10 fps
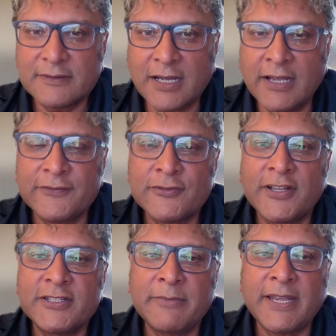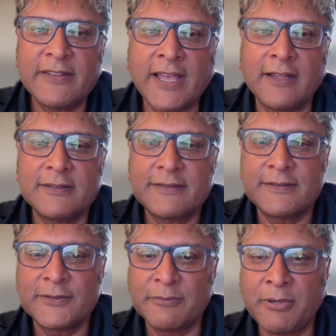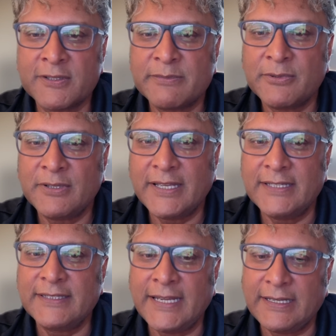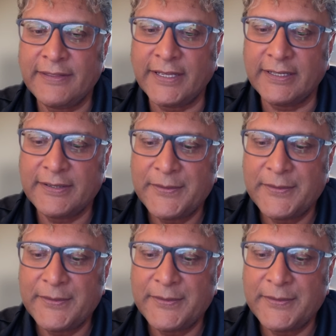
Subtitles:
I've tried to make that sort of possible in InkThink.